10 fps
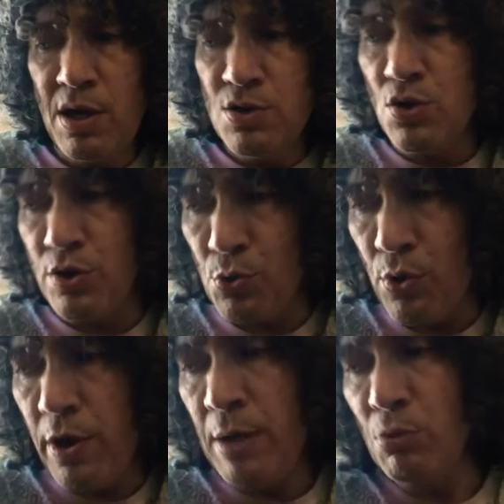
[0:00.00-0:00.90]
So you're
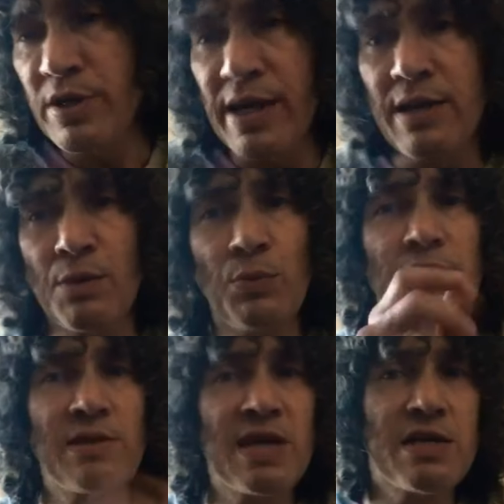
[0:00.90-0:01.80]
able to get them with
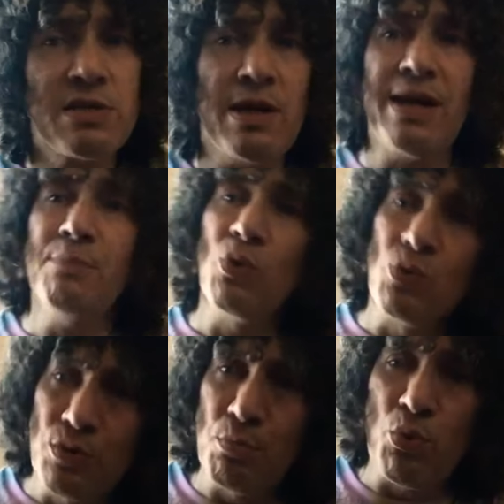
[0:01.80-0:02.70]
the Tessi name
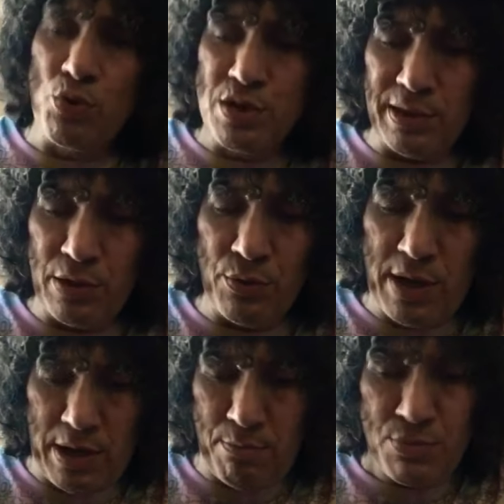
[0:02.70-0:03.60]
or the Borsalino
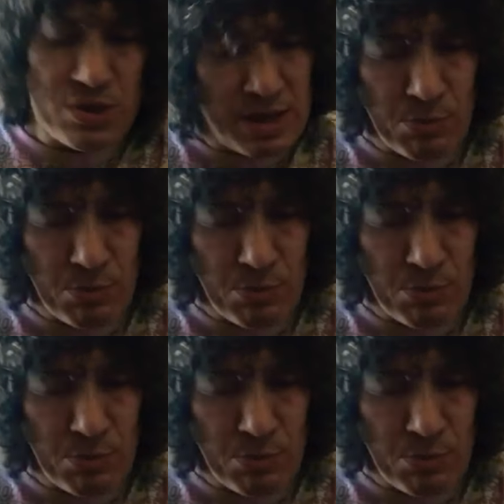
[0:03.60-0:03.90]
name. Same